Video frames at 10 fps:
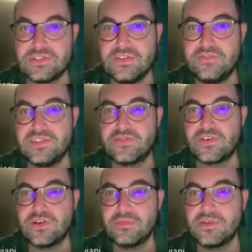if it's
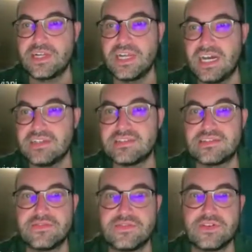from gas,
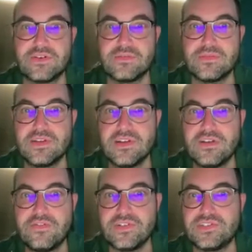from
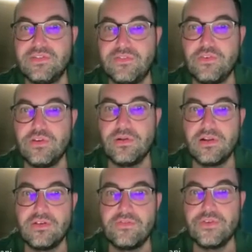fossil
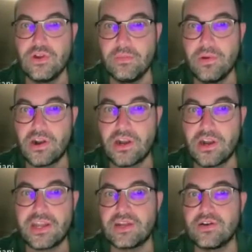fuel
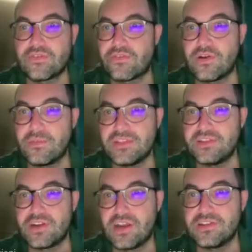burning, or from
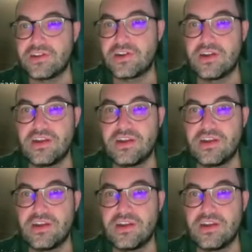other